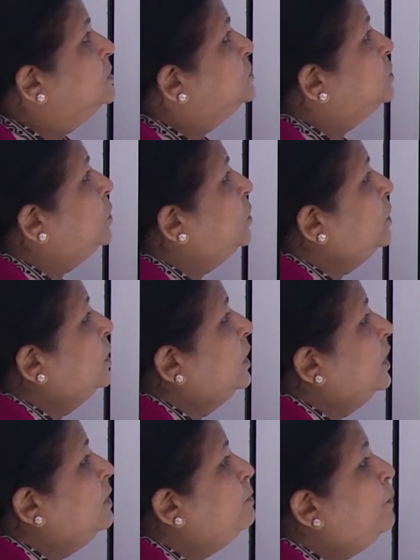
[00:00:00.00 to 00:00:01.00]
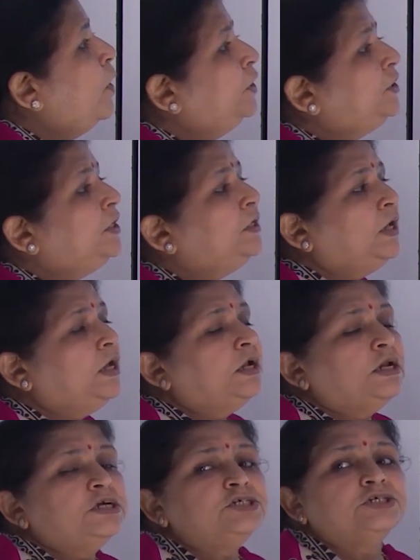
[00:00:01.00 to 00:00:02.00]
So, important
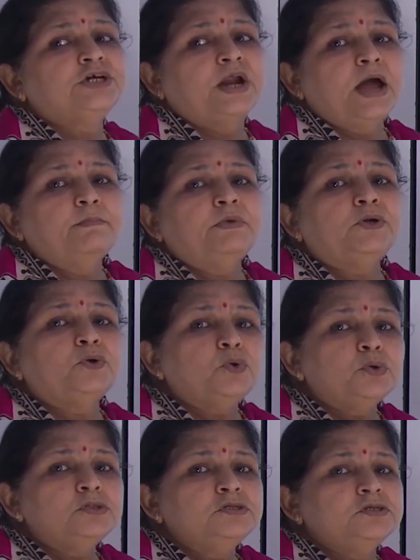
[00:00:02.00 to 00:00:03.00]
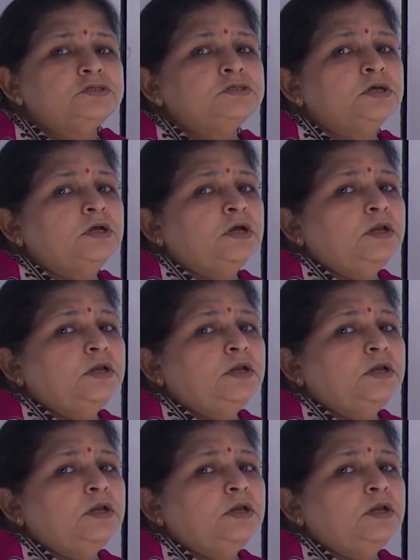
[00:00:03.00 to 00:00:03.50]
English grammar rules.